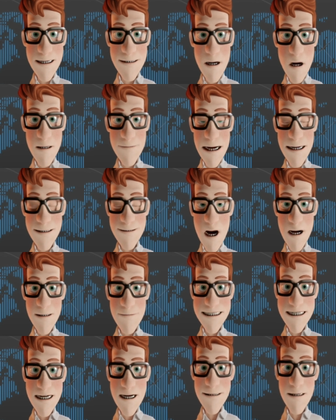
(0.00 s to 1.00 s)
as a
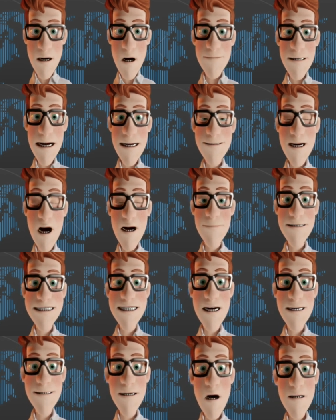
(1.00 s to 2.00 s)
result of the internal
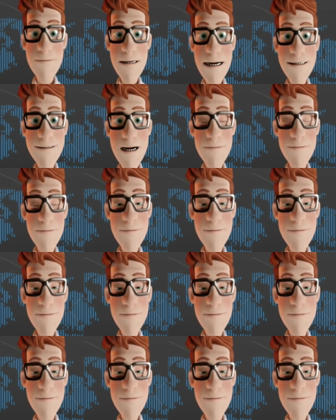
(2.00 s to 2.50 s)
overheating.